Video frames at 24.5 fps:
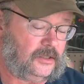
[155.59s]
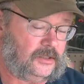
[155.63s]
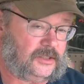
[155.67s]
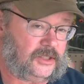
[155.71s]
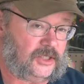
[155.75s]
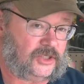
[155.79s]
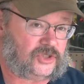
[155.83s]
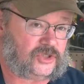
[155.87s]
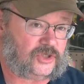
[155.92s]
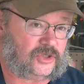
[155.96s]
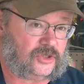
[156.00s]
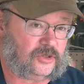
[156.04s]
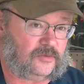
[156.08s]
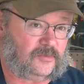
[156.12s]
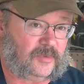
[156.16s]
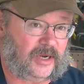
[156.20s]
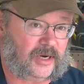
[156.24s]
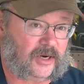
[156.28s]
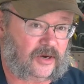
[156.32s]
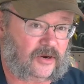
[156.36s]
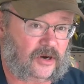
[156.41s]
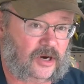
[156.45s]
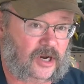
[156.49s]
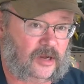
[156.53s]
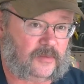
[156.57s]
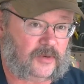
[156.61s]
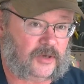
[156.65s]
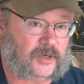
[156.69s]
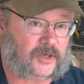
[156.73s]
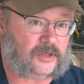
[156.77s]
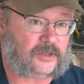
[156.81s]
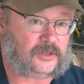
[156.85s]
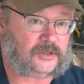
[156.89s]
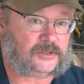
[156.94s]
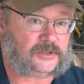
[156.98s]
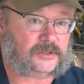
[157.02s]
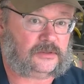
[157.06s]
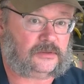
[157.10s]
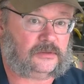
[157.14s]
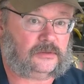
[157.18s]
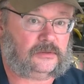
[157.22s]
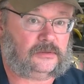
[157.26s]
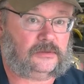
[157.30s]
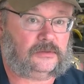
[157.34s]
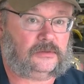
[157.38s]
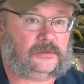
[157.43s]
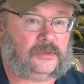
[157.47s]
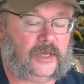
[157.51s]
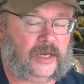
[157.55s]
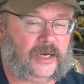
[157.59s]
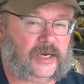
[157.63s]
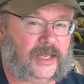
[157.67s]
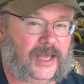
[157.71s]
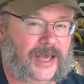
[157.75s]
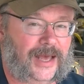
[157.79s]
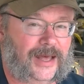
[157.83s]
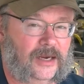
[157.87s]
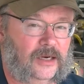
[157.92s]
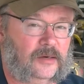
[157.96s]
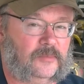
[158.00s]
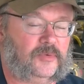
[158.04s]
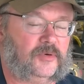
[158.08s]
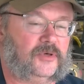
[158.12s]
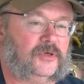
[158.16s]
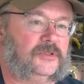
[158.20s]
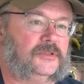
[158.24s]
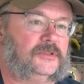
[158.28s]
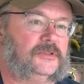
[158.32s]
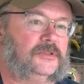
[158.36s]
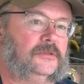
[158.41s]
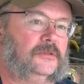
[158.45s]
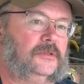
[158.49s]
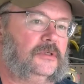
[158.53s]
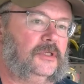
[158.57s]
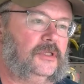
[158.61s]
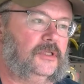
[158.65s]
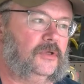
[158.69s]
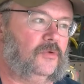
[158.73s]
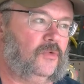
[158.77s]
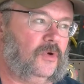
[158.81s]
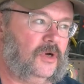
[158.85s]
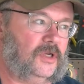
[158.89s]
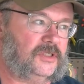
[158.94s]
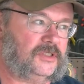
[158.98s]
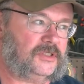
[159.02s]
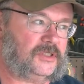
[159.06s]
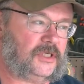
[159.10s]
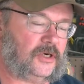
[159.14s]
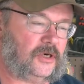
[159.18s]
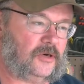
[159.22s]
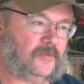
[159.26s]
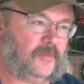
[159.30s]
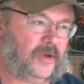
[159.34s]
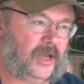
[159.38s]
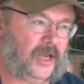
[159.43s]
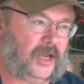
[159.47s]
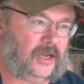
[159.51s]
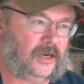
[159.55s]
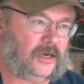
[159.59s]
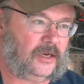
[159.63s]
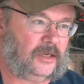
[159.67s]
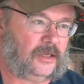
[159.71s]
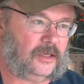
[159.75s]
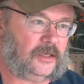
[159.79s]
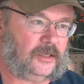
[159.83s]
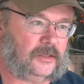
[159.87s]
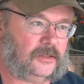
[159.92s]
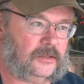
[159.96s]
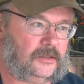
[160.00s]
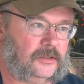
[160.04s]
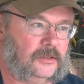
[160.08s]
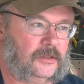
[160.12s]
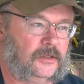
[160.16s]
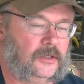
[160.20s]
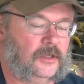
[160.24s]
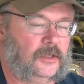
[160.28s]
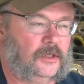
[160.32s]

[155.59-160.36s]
digital micrometers and calipers and the ones that are made in